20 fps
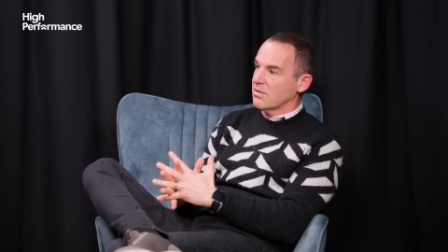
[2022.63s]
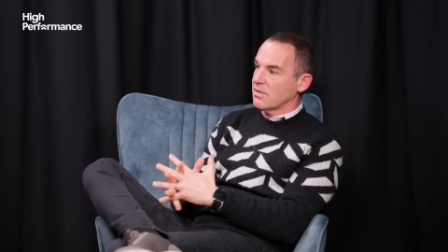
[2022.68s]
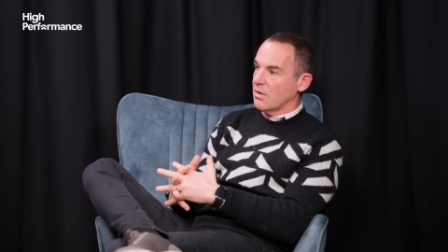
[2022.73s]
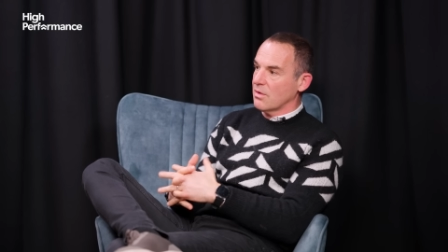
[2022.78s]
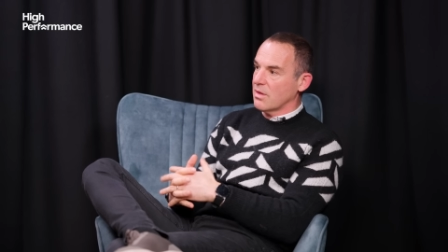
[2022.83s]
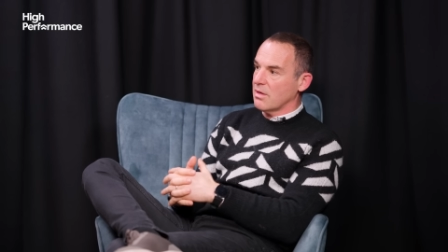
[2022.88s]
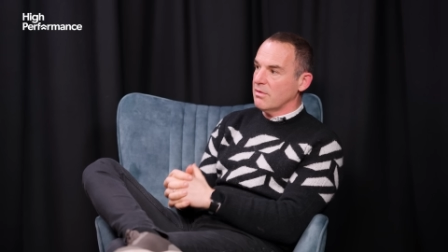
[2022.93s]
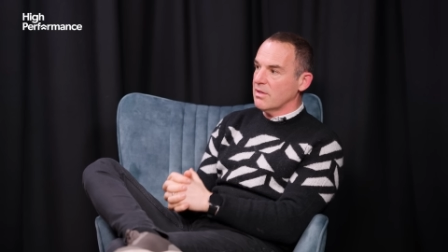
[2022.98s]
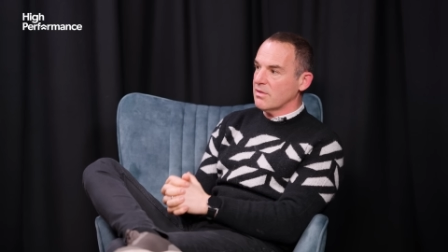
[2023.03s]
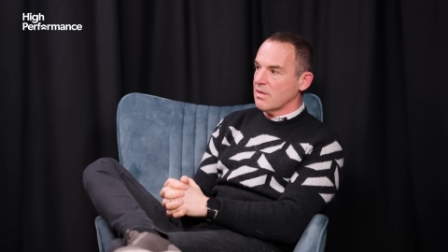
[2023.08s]
So
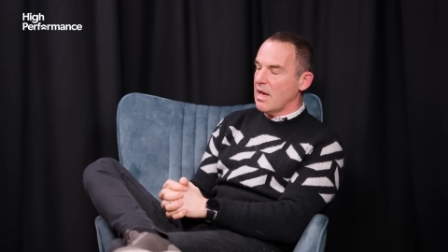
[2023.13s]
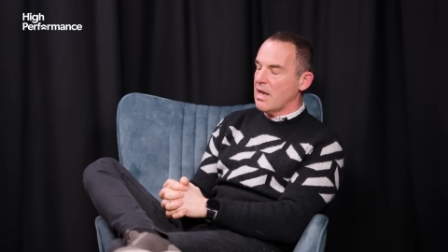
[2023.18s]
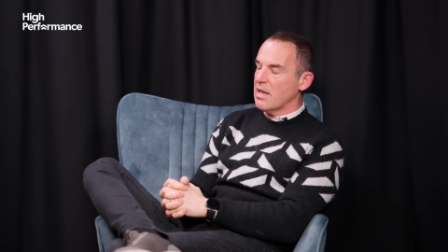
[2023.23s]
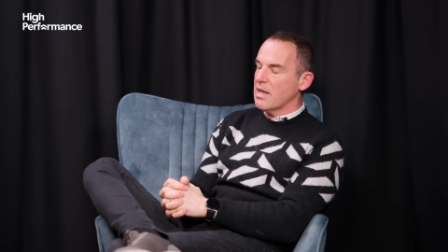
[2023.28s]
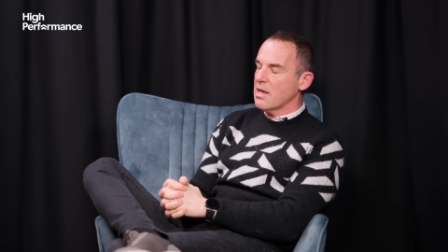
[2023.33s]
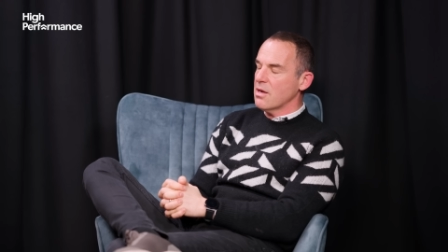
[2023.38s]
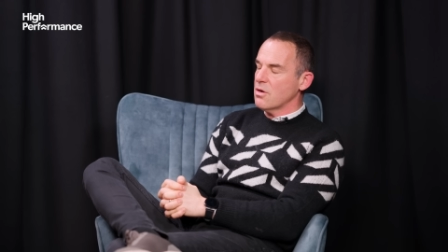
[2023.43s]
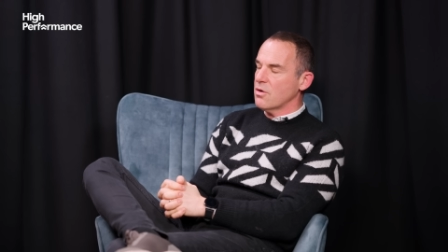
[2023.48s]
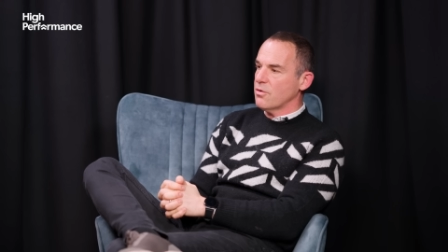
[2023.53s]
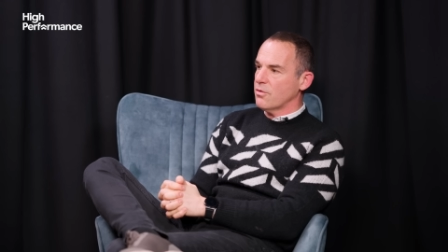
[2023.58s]
there is an
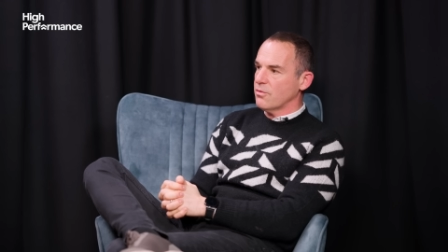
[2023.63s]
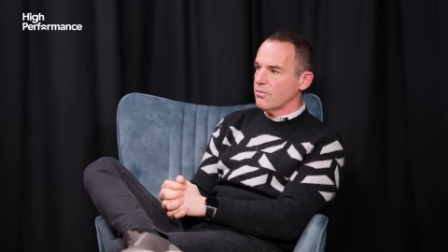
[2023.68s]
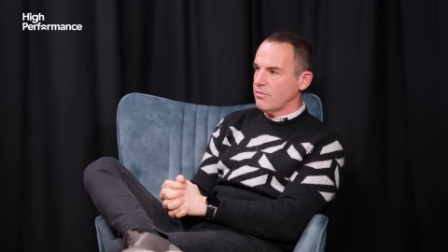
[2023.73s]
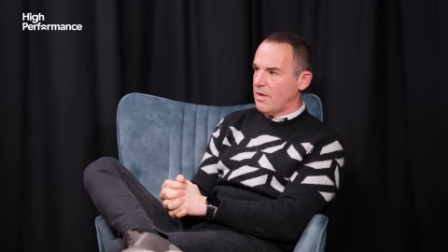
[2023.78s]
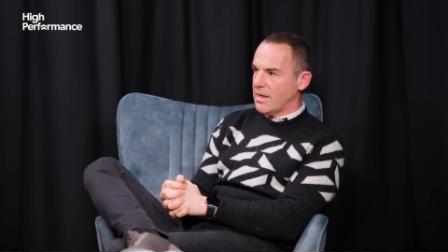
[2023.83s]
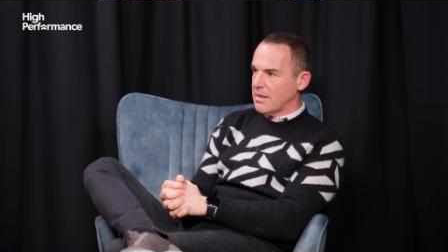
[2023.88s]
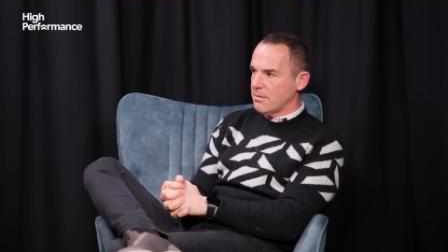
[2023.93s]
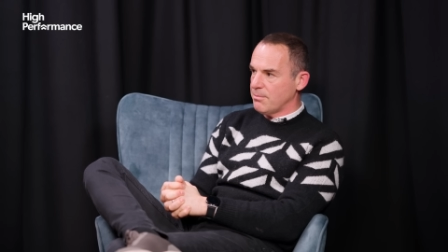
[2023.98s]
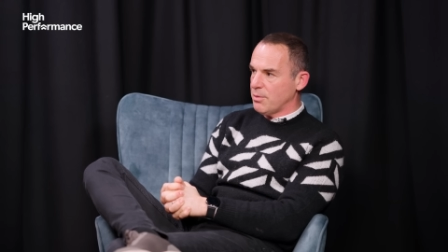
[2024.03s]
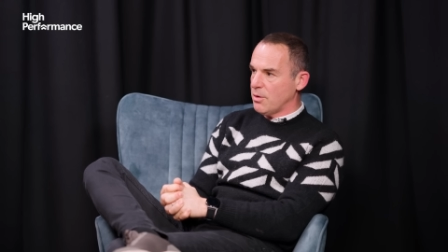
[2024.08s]

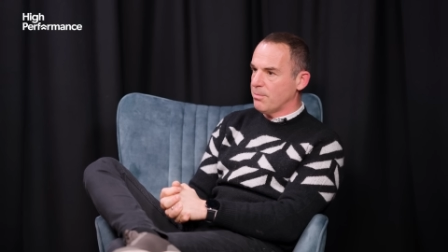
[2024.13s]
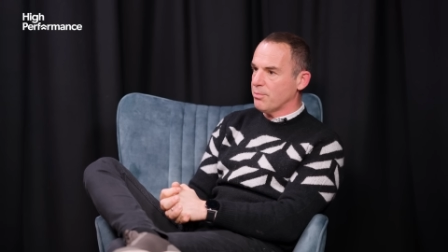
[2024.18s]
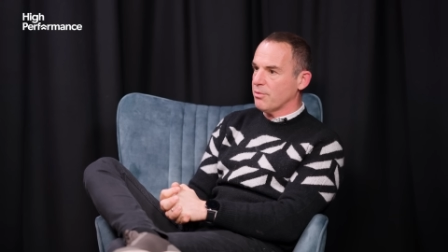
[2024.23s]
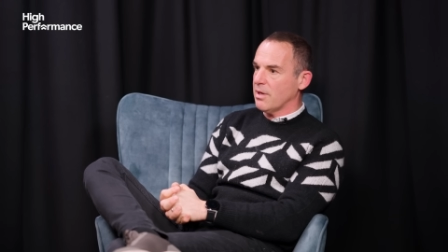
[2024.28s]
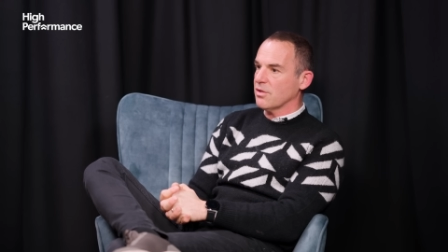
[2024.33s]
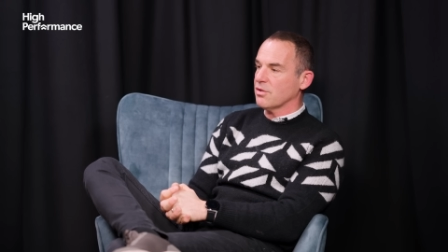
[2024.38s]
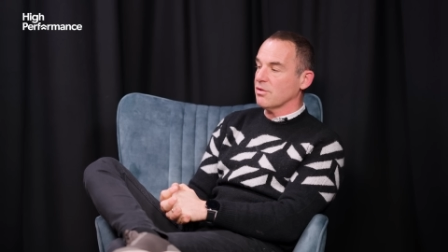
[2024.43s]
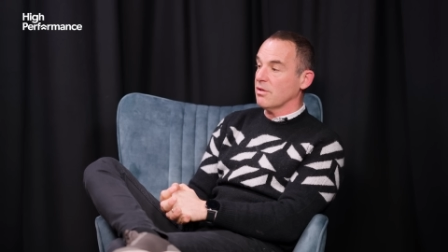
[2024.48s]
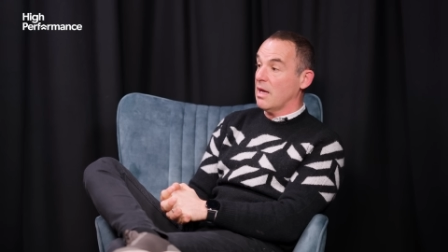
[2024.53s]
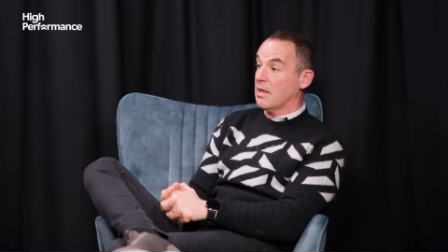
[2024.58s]
incredible
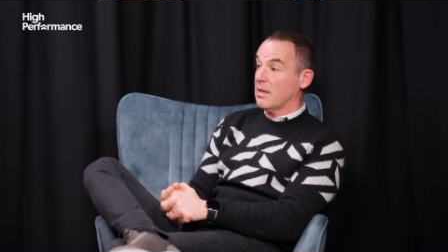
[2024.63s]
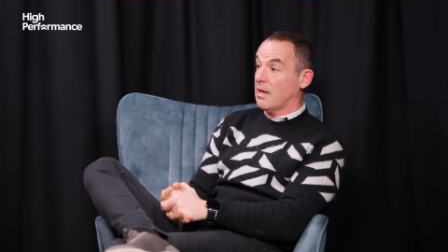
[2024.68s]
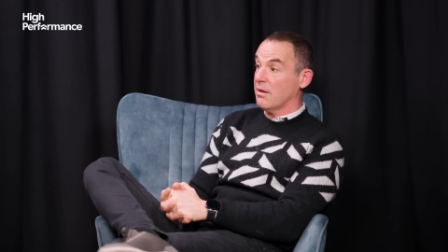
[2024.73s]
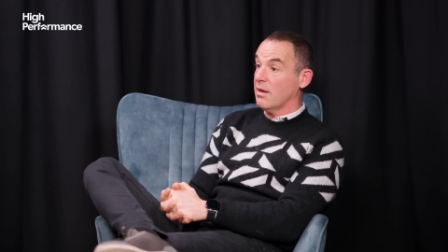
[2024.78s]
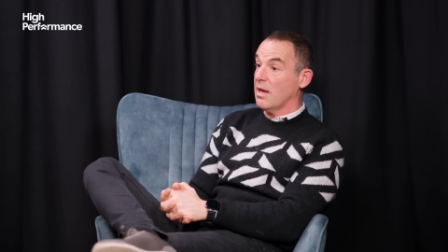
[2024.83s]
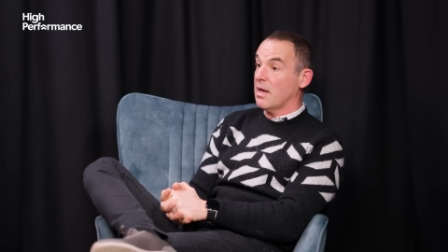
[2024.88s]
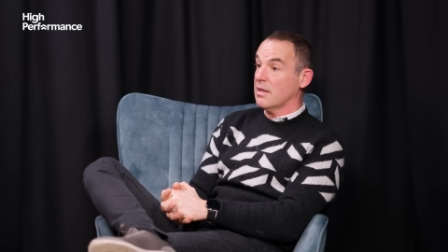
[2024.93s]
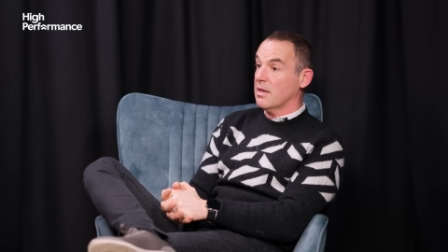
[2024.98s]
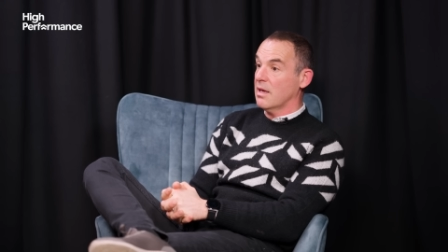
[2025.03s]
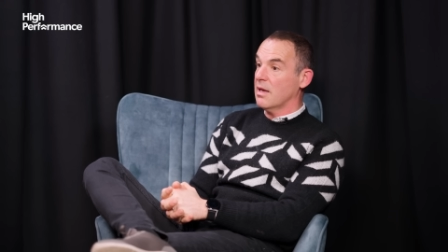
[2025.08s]
pressure, and I
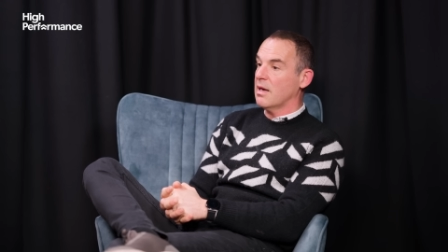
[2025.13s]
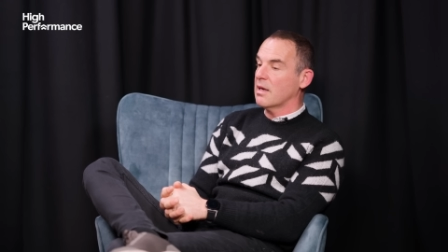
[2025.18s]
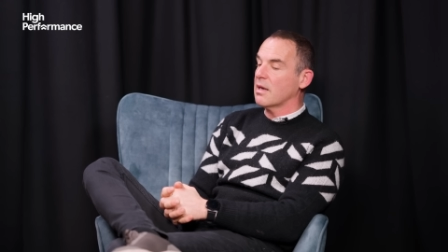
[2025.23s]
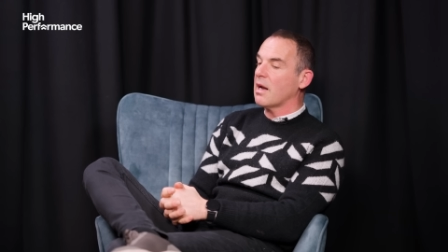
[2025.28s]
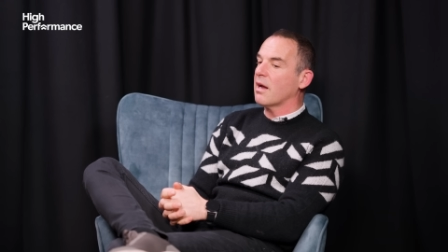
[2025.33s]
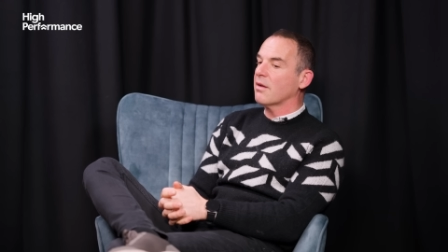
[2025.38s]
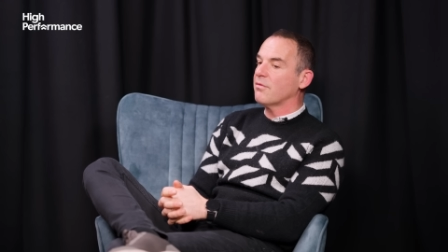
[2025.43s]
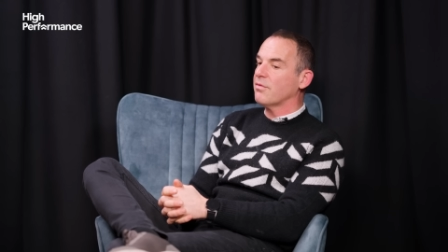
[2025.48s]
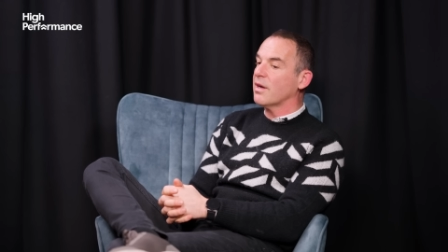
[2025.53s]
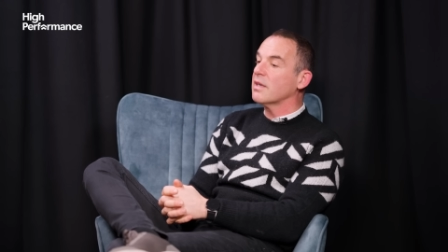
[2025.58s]
and it,
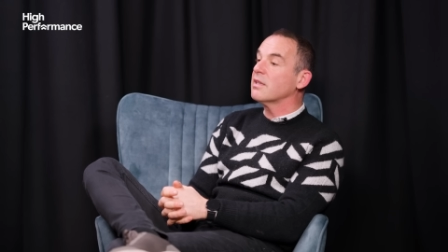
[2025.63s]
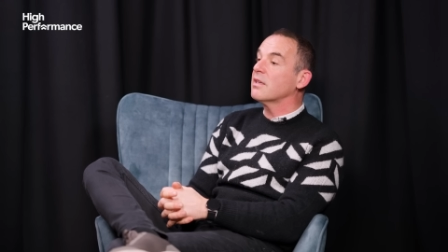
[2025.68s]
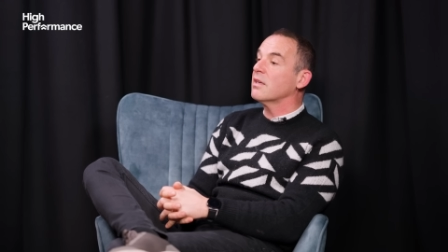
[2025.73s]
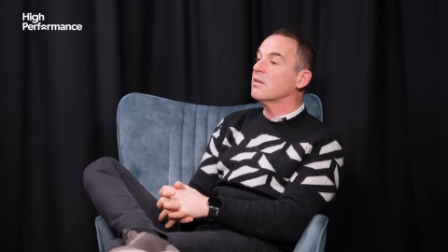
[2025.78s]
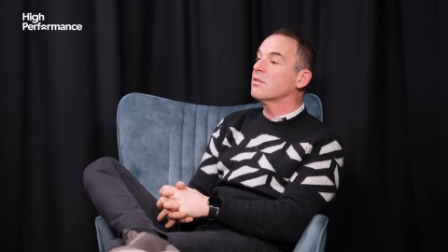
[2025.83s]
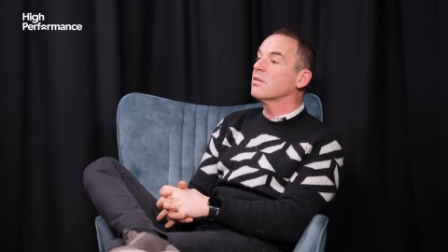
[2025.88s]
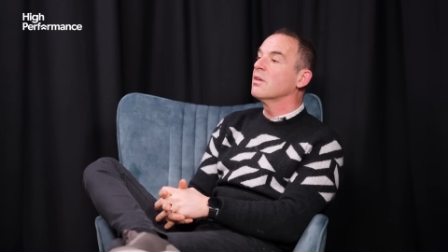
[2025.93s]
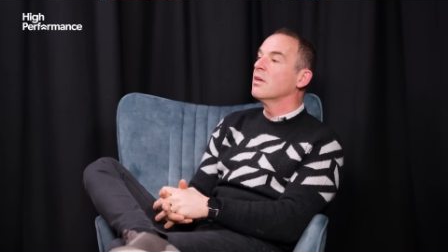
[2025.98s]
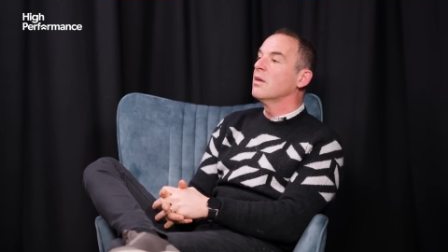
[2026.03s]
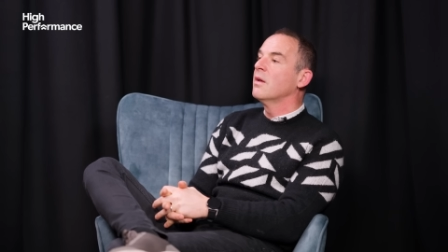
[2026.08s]
I find
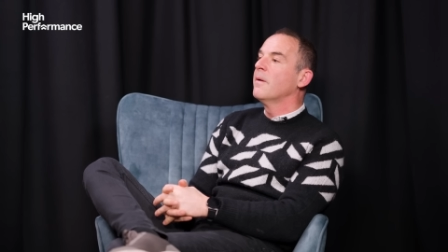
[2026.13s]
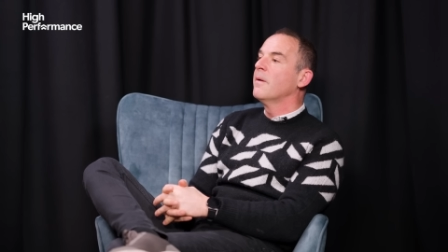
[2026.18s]
it.